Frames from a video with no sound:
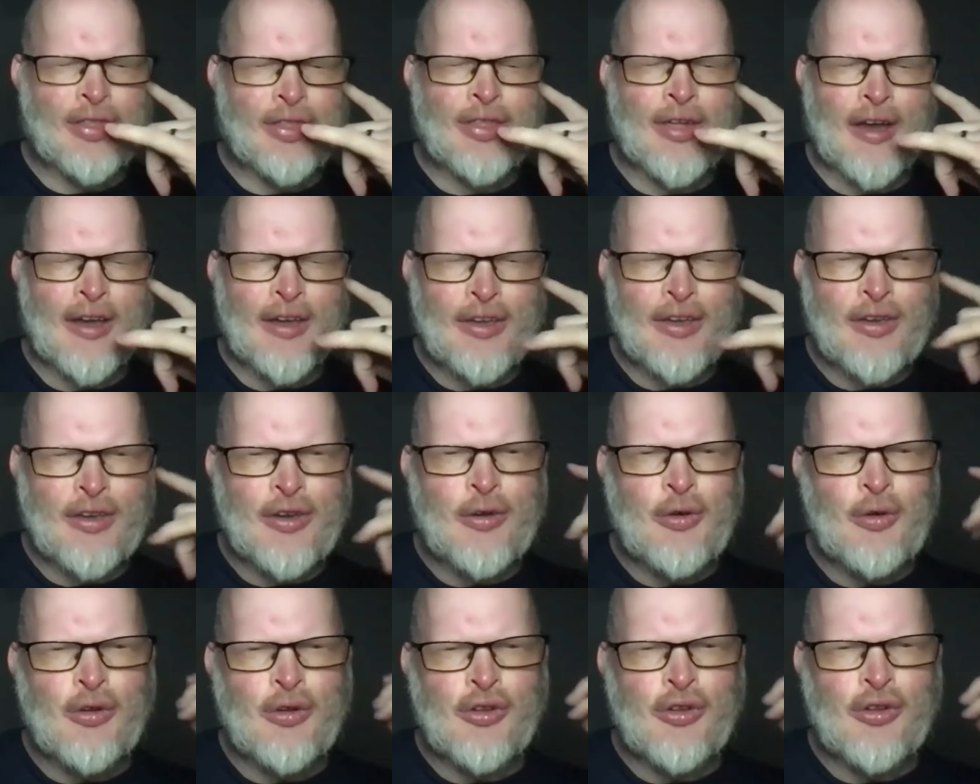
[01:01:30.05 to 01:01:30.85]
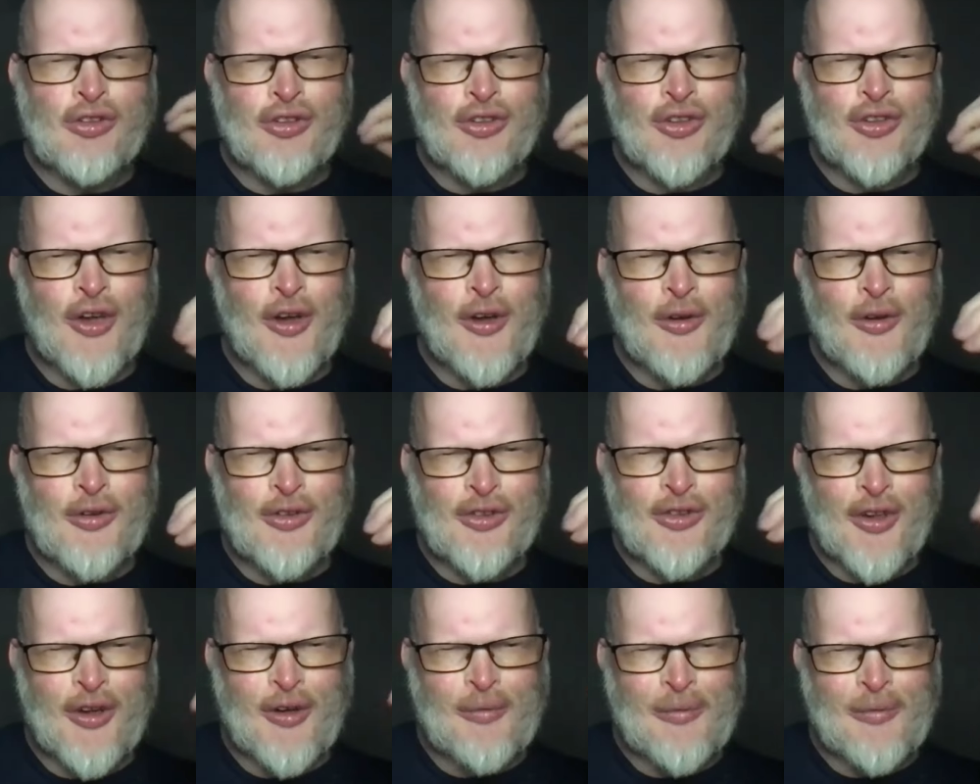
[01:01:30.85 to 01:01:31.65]
thank you so
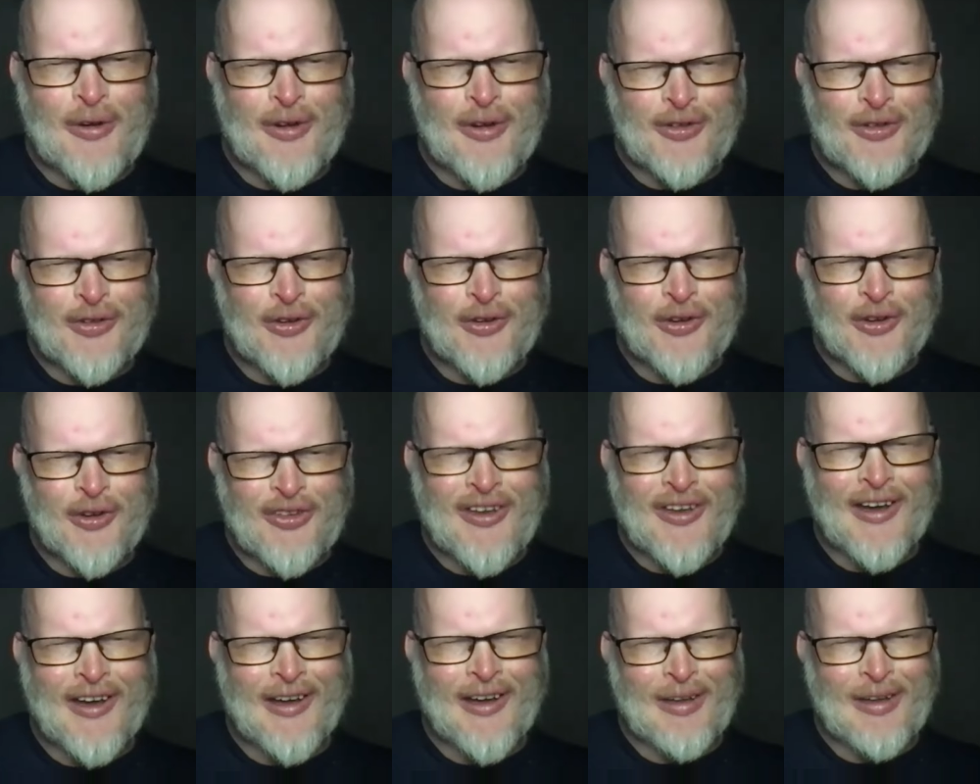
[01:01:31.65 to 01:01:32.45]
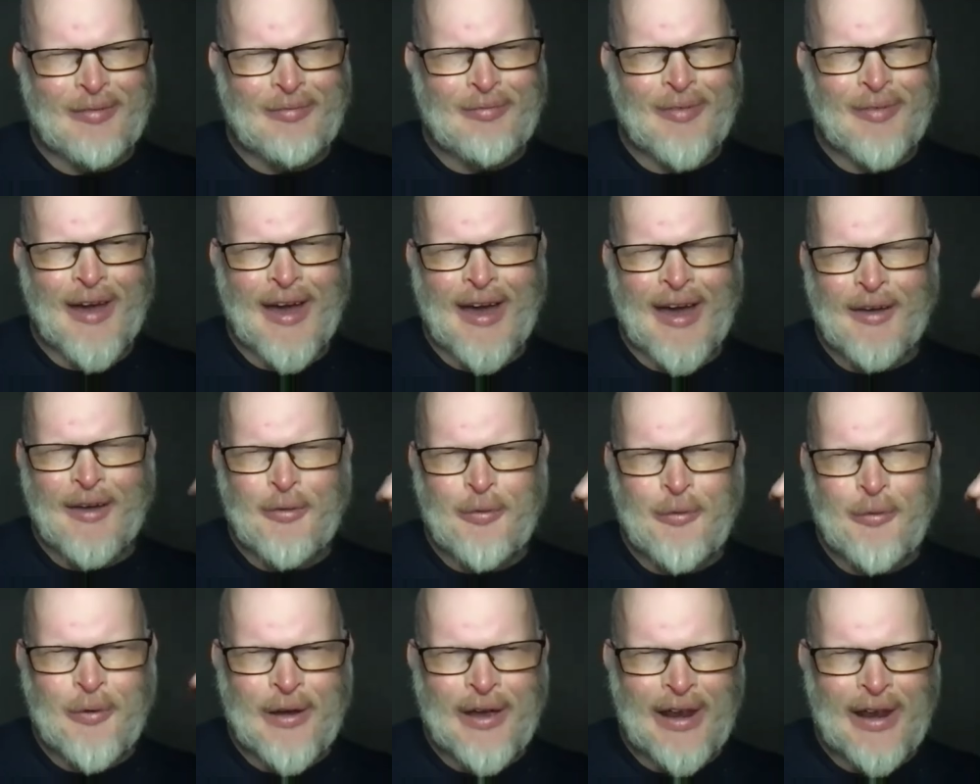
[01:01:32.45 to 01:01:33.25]
so much for your time. I
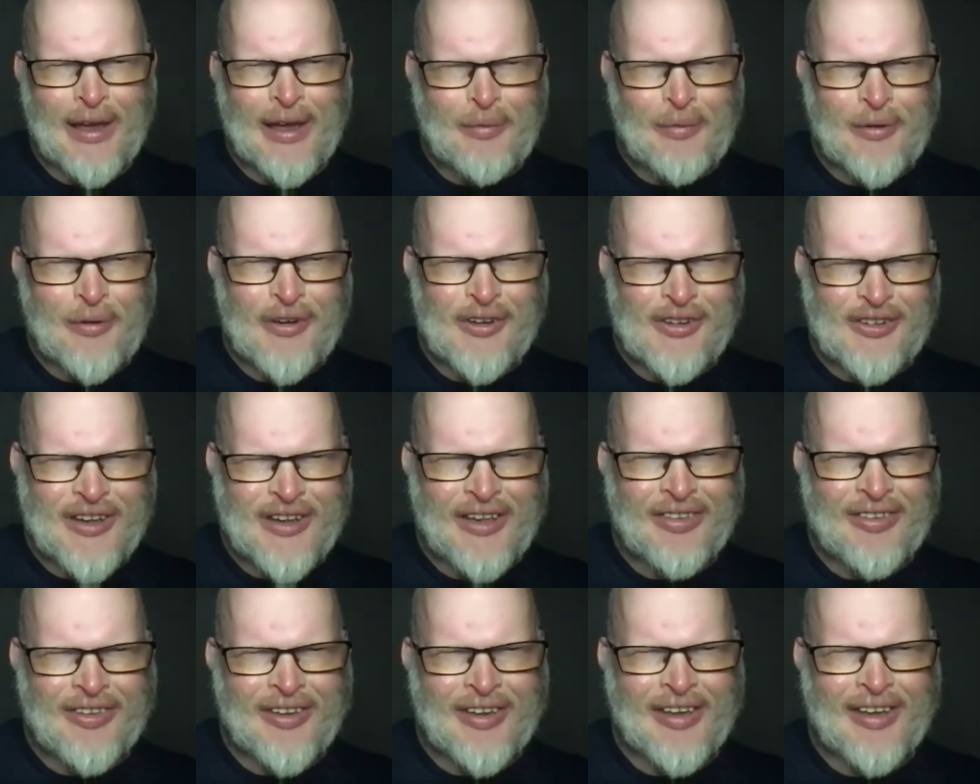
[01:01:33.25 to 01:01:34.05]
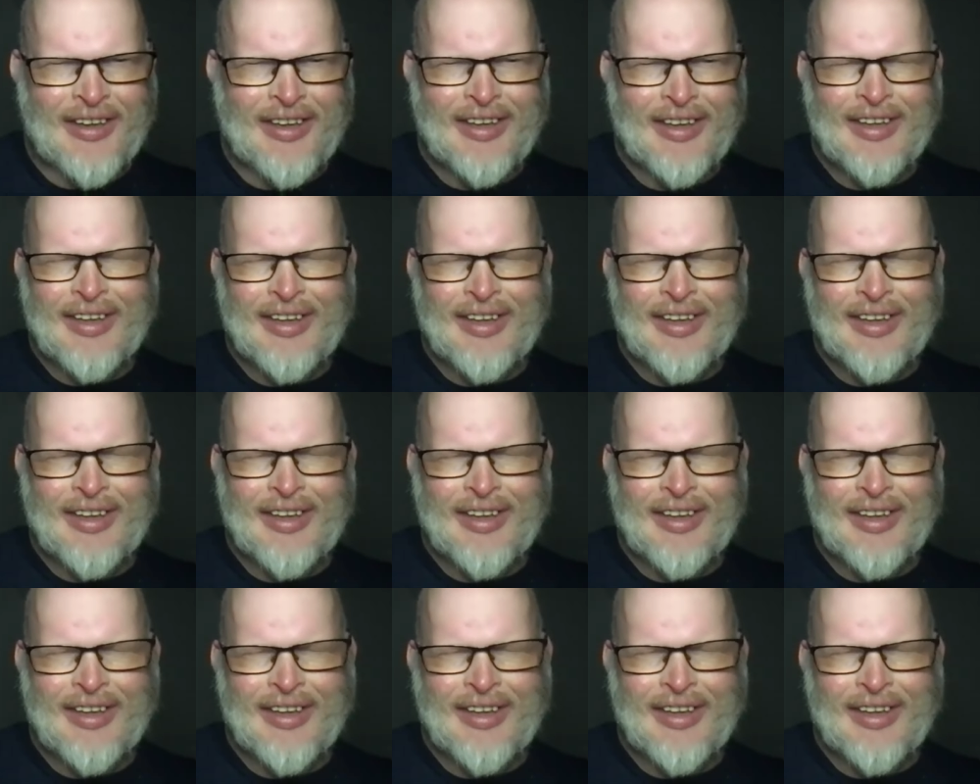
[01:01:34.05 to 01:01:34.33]
really appreciate it.